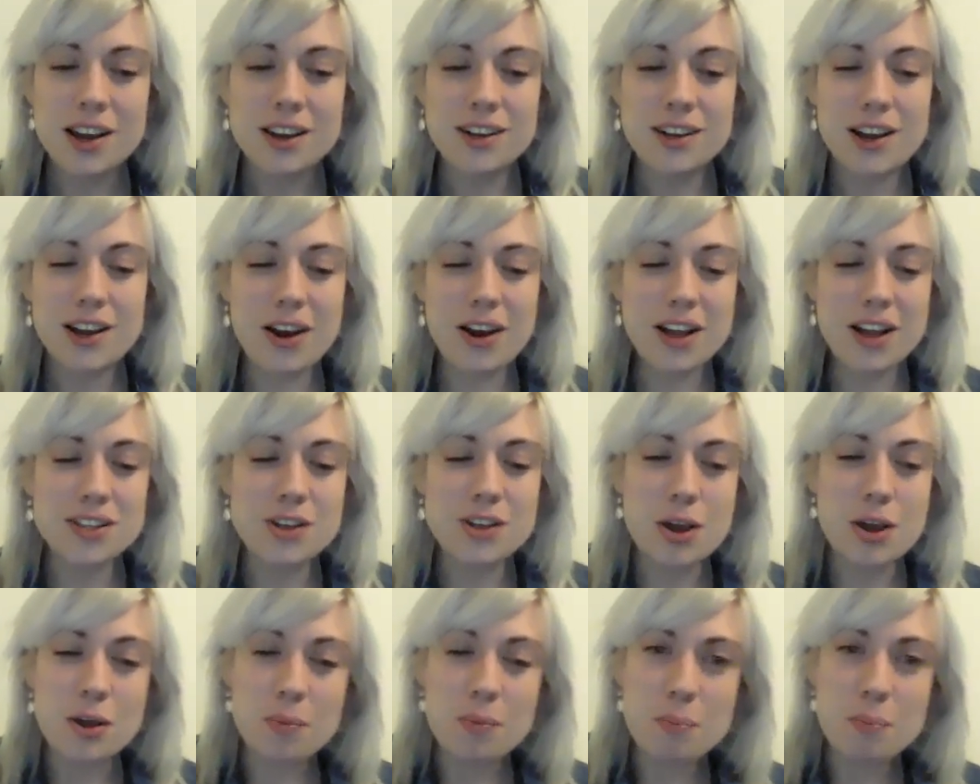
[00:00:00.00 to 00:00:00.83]
Now I like
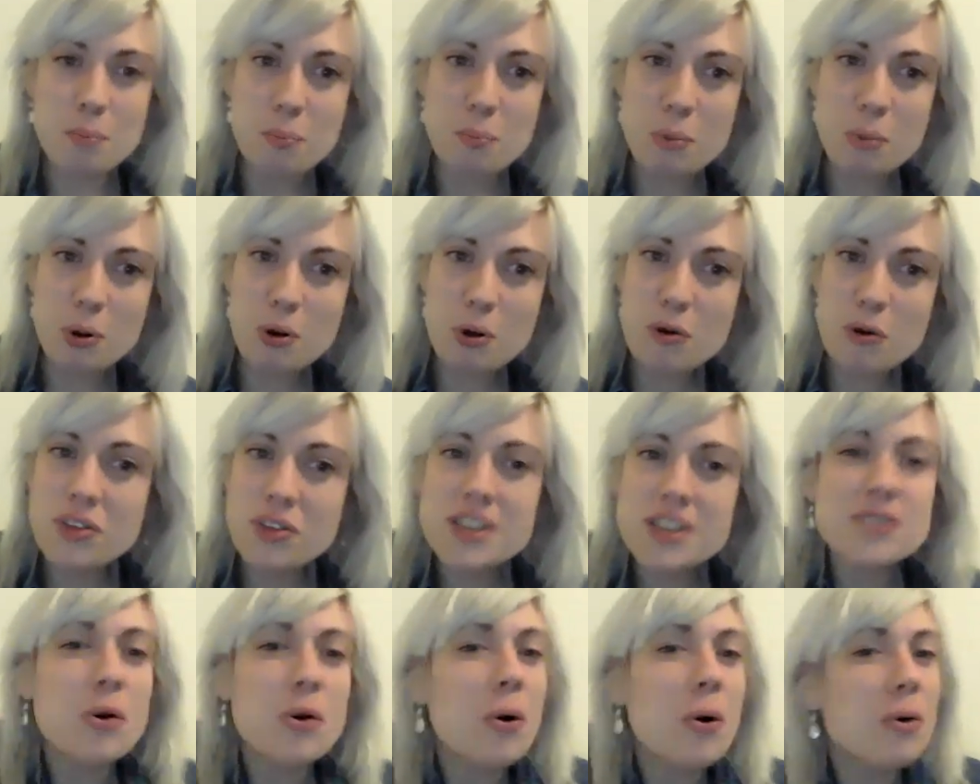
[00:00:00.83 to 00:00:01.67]
to move
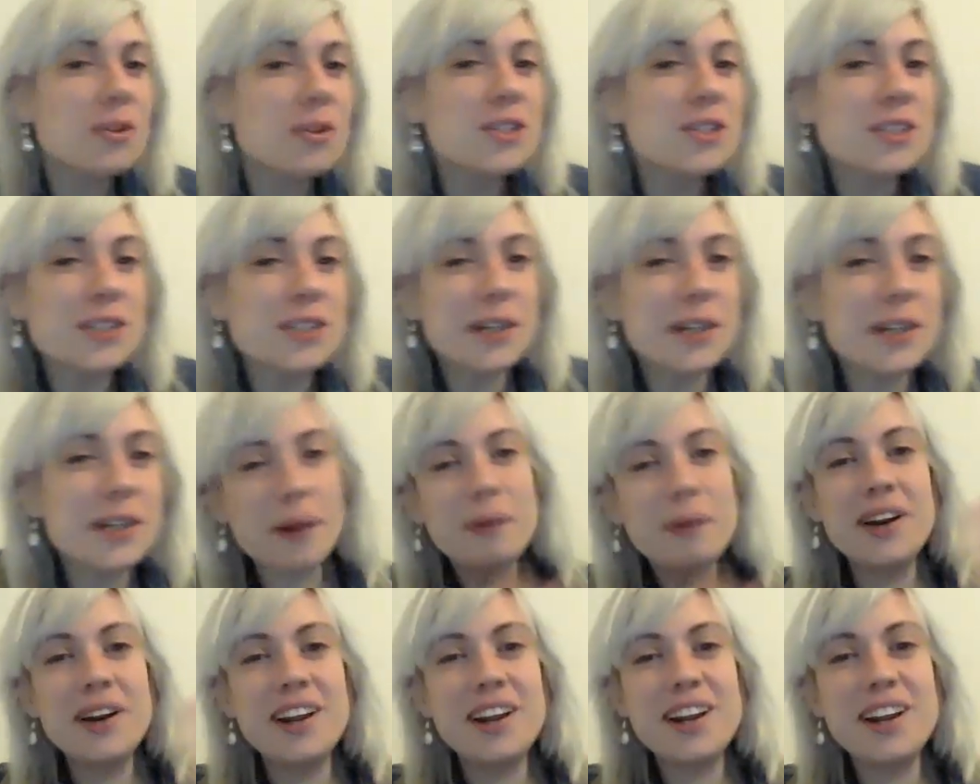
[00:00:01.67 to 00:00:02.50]
this on
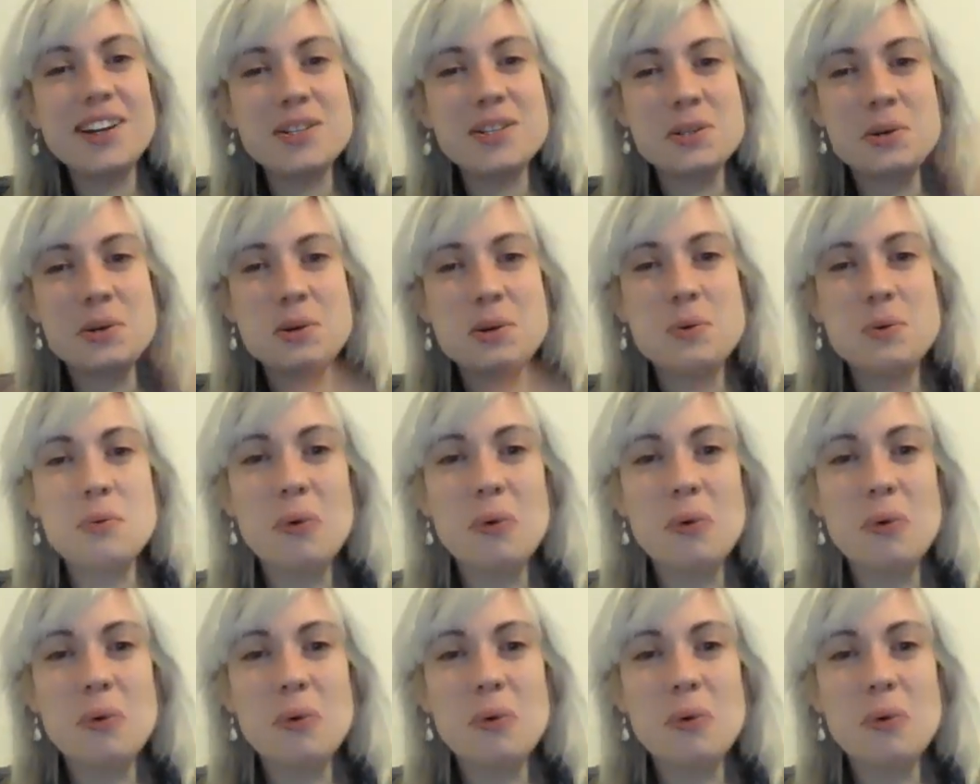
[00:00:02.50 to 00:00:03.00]
slowly to